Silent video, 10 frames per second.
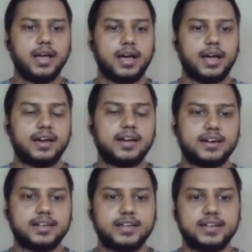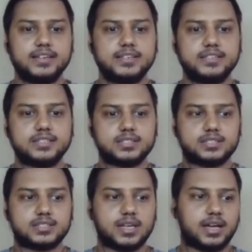and it
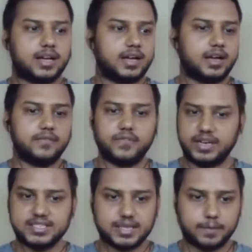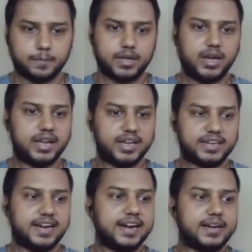is a very simple
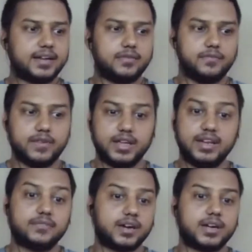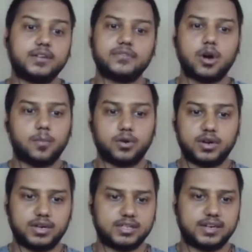yet very effective
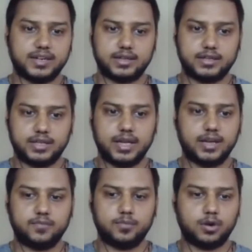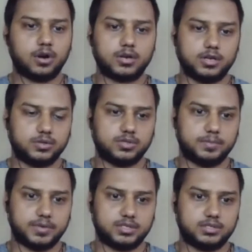component that uh, they have brought into the
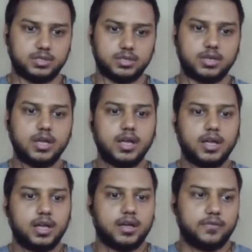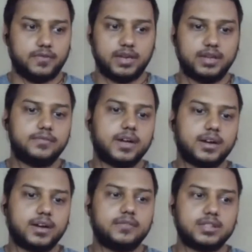picture very
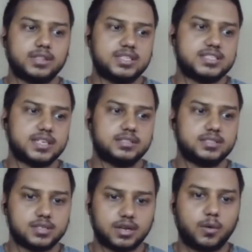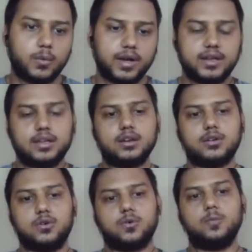effective in the sense now i can
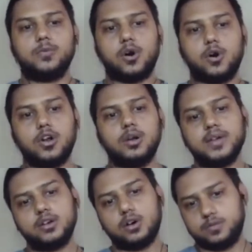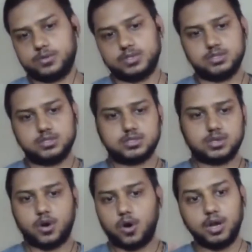group all my components
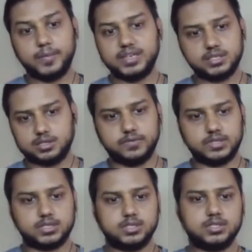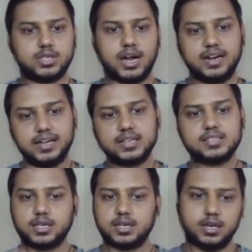all my services under a
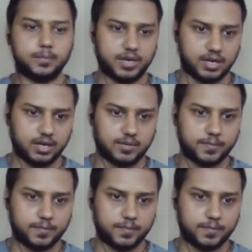single umbrella